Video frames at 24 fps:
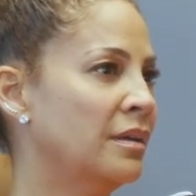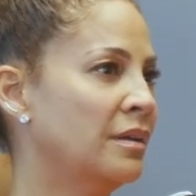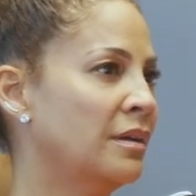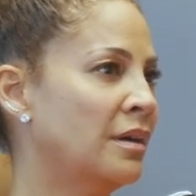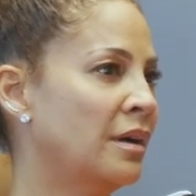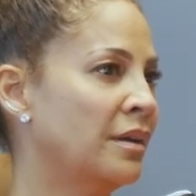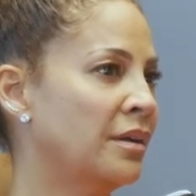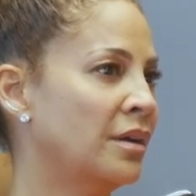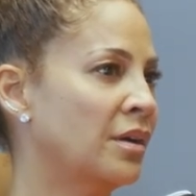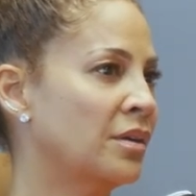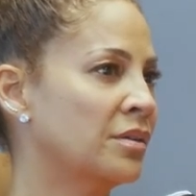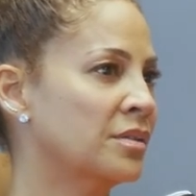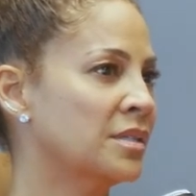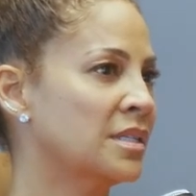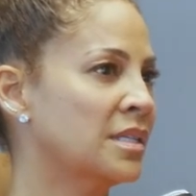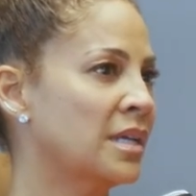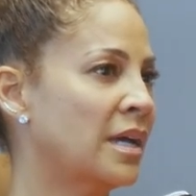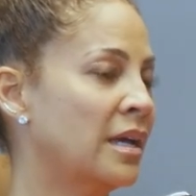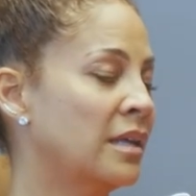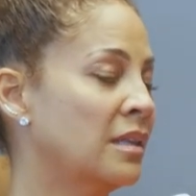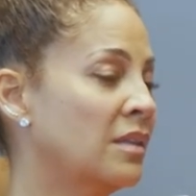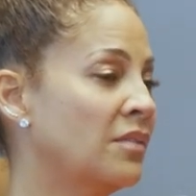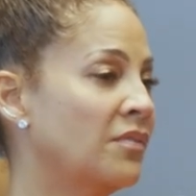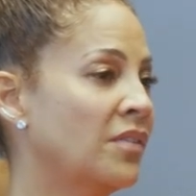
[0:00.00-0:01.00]
on her
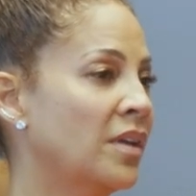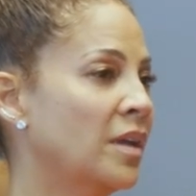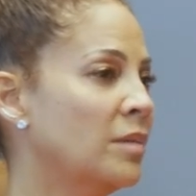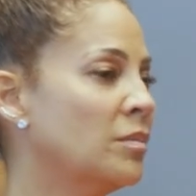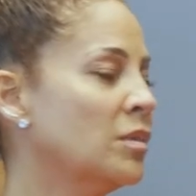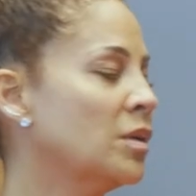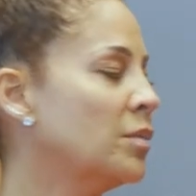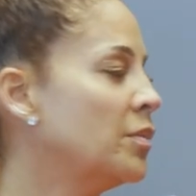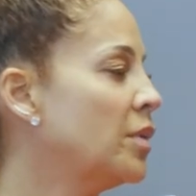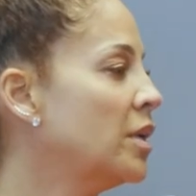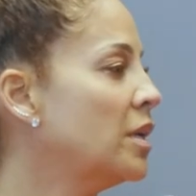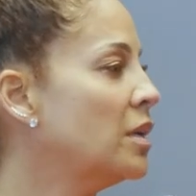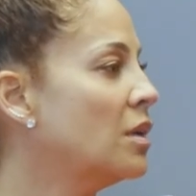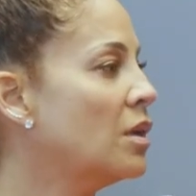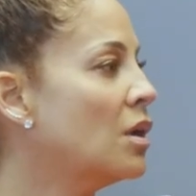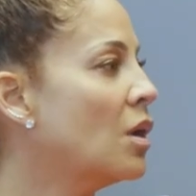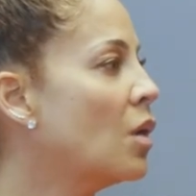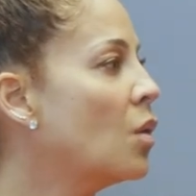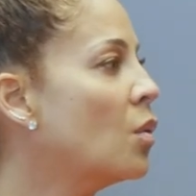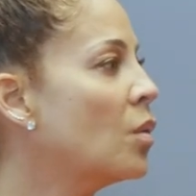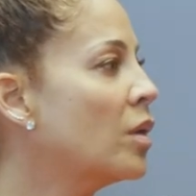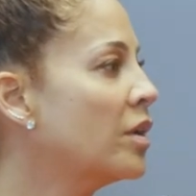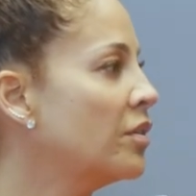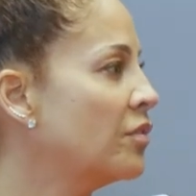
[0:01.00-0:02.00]
side of the family, but
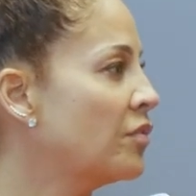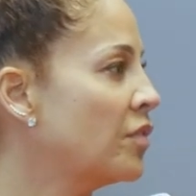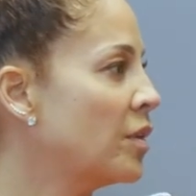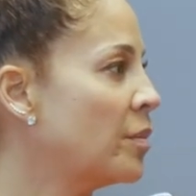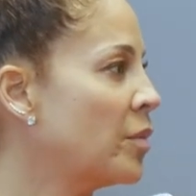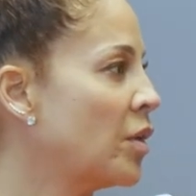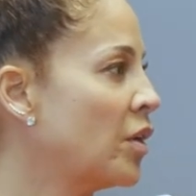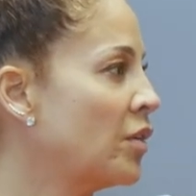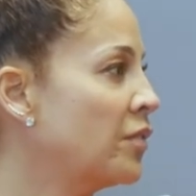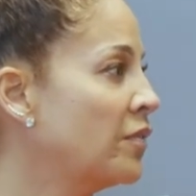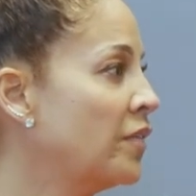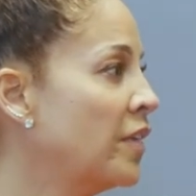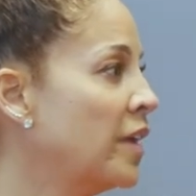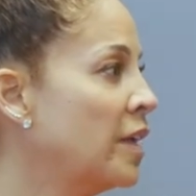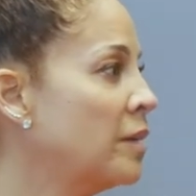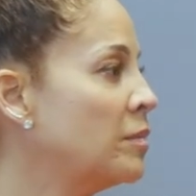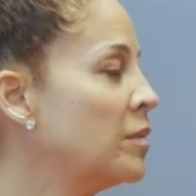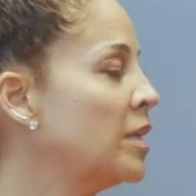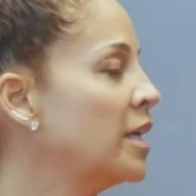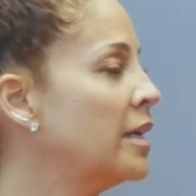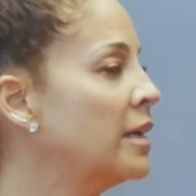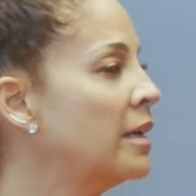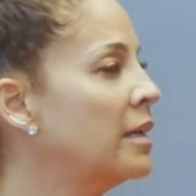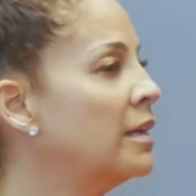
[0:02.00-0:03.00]
no one from her
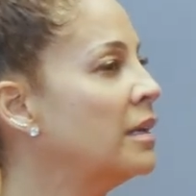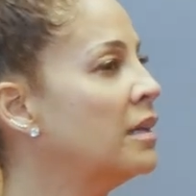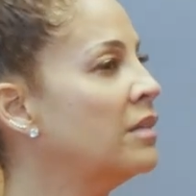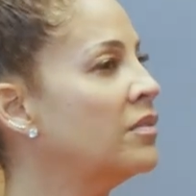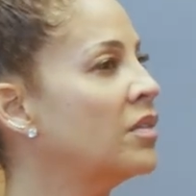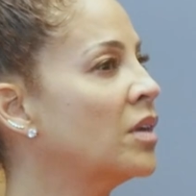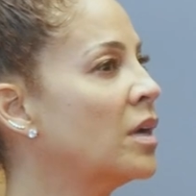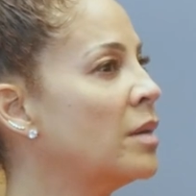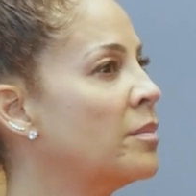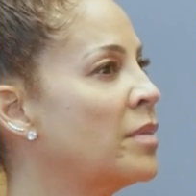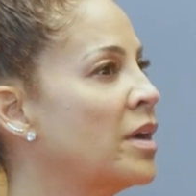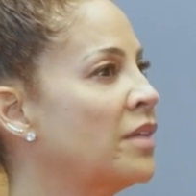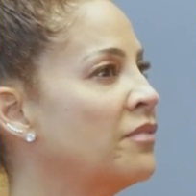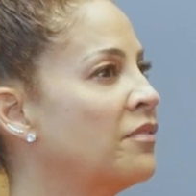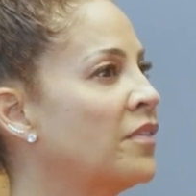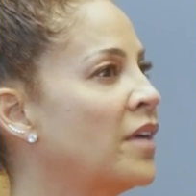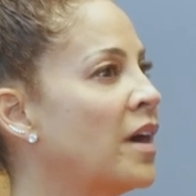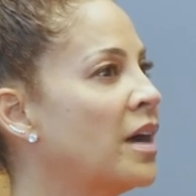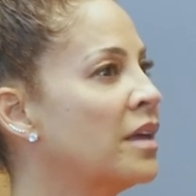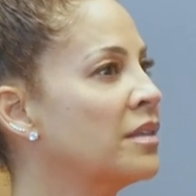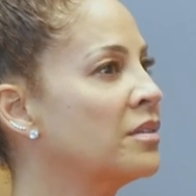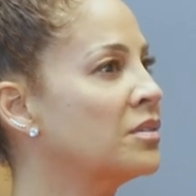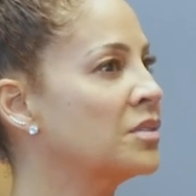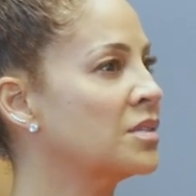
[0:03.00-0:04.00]
family, and even on my
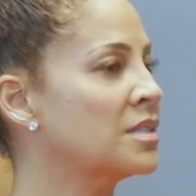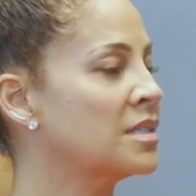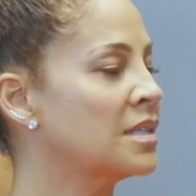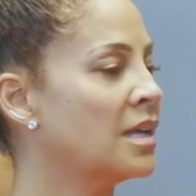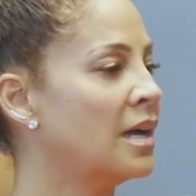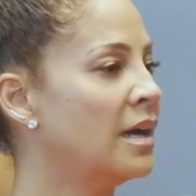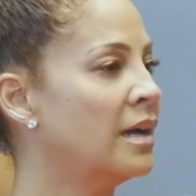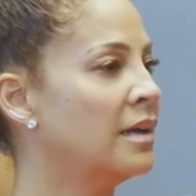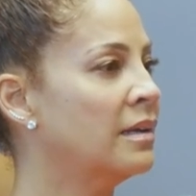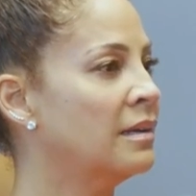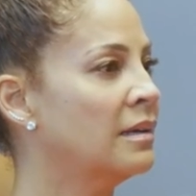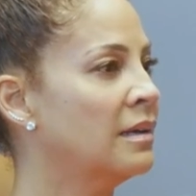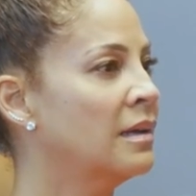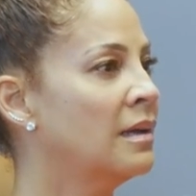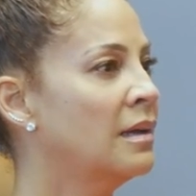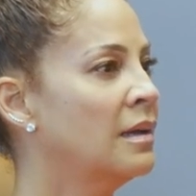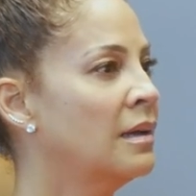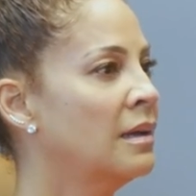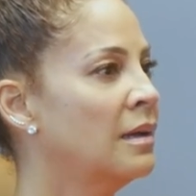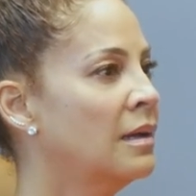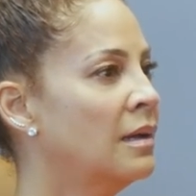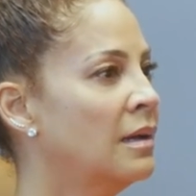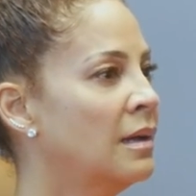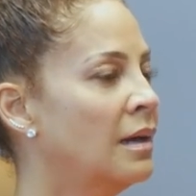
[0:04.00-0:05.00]
father's side,
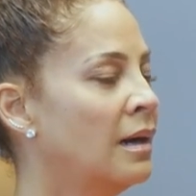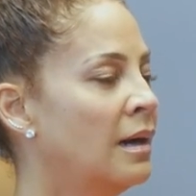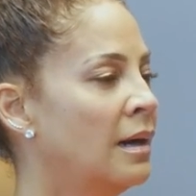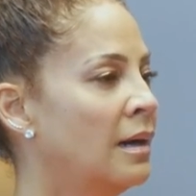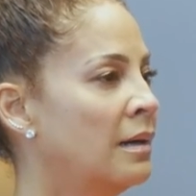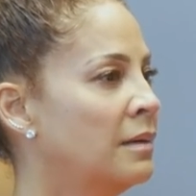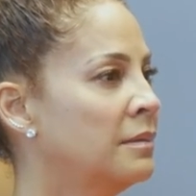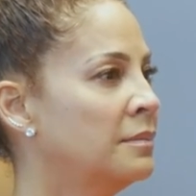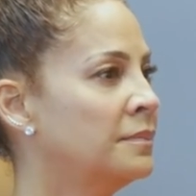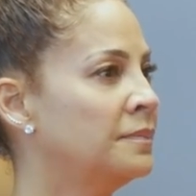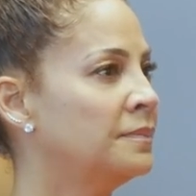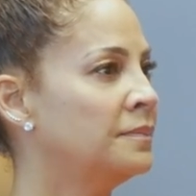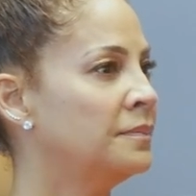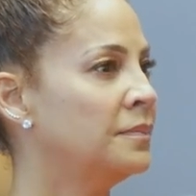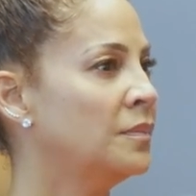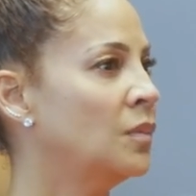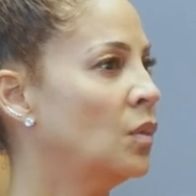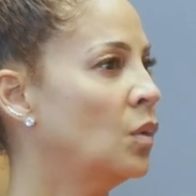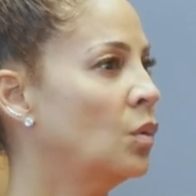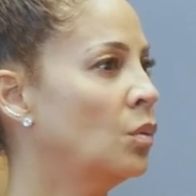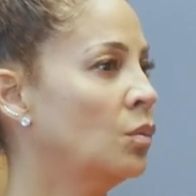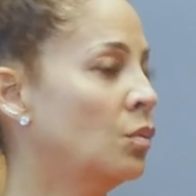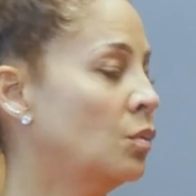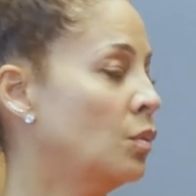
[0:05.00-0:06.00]
um,
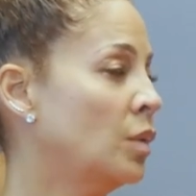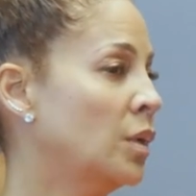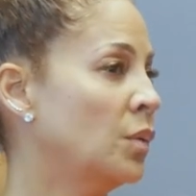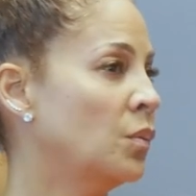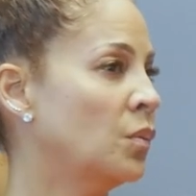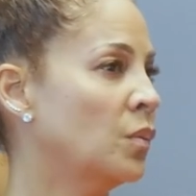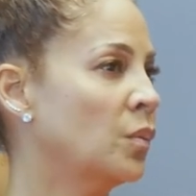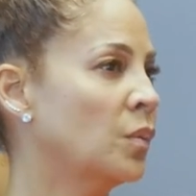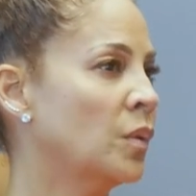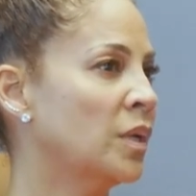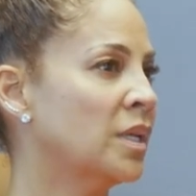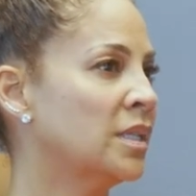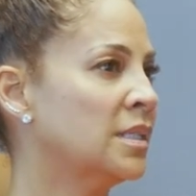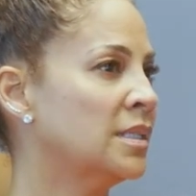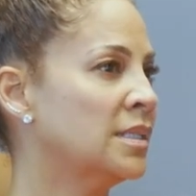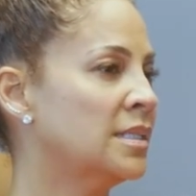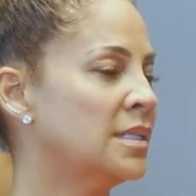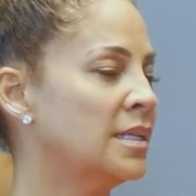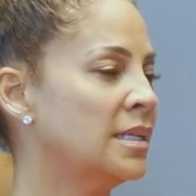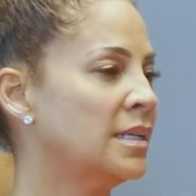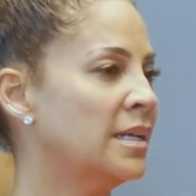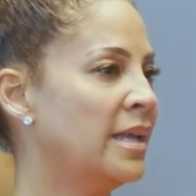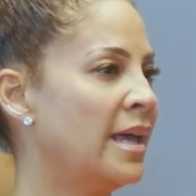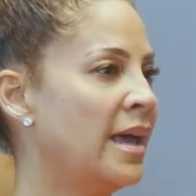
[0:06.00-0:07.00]
we really
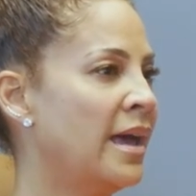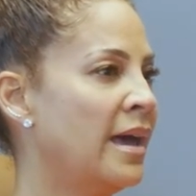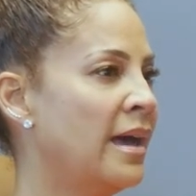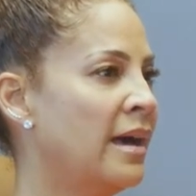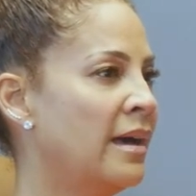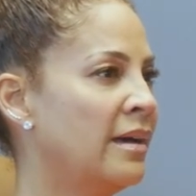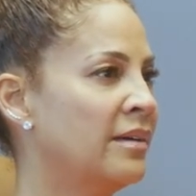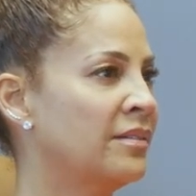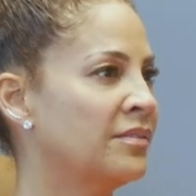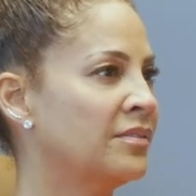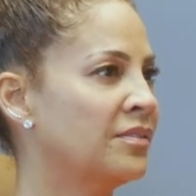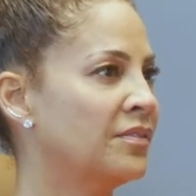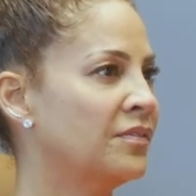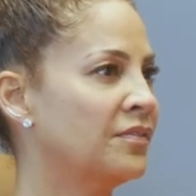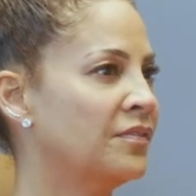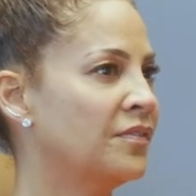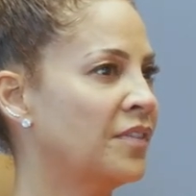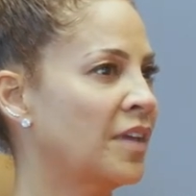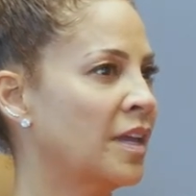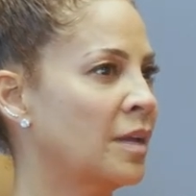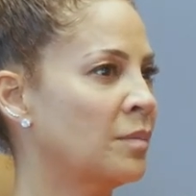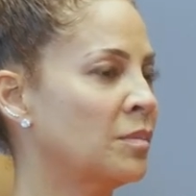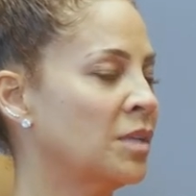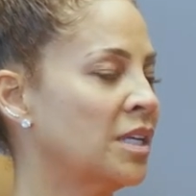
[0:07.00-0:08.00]
didn't have
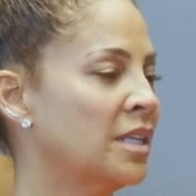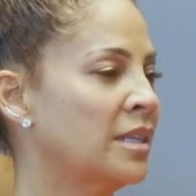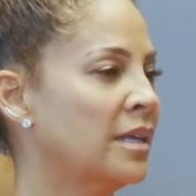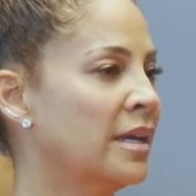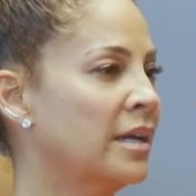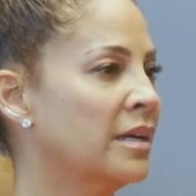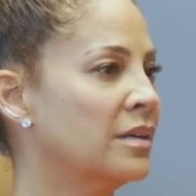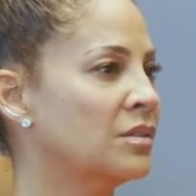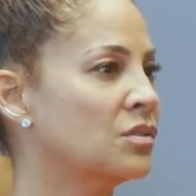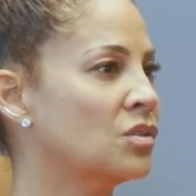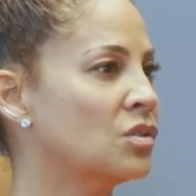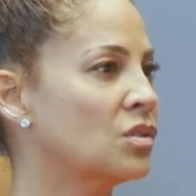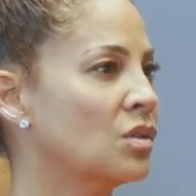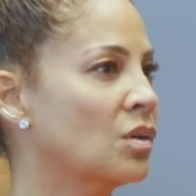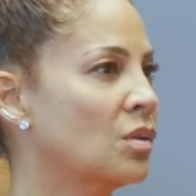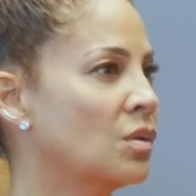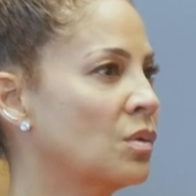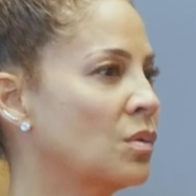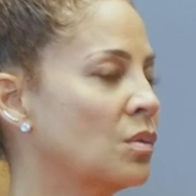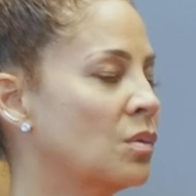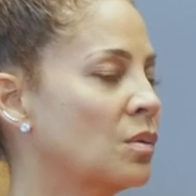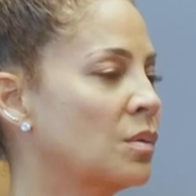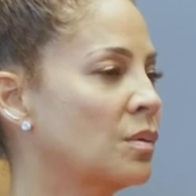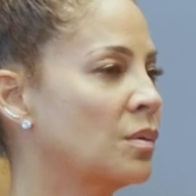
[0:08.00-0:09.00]
family there.
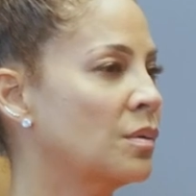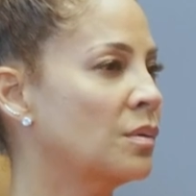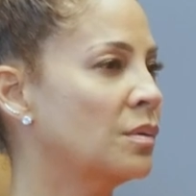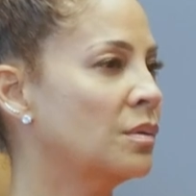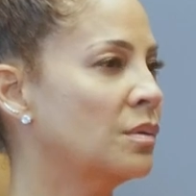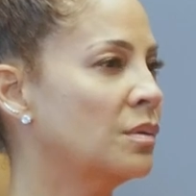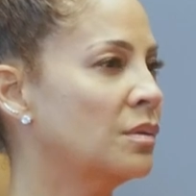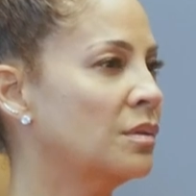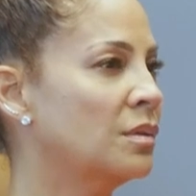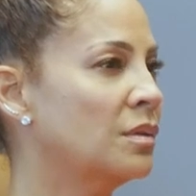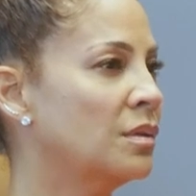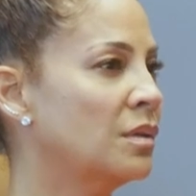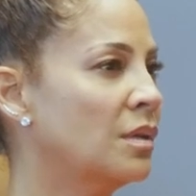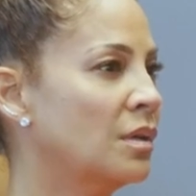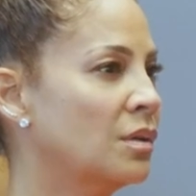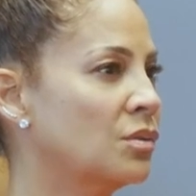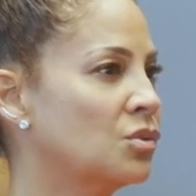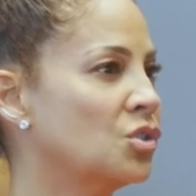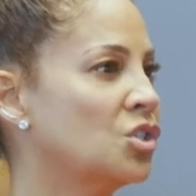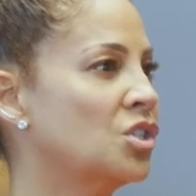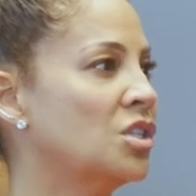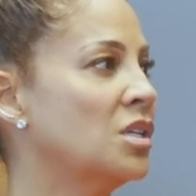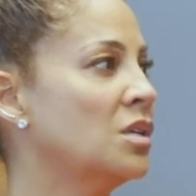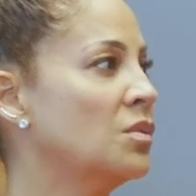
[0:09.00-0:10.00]
So, you know,
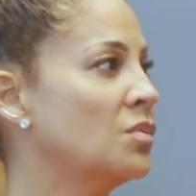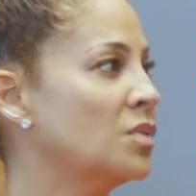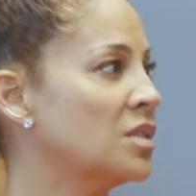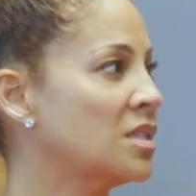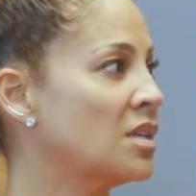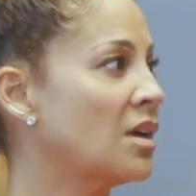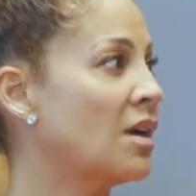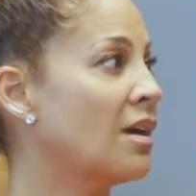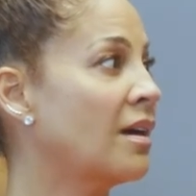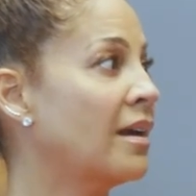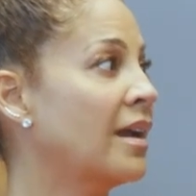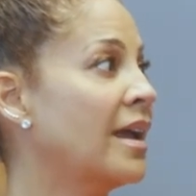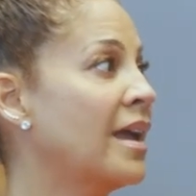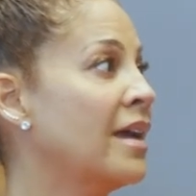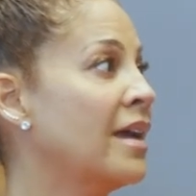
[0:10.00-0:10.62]
she was our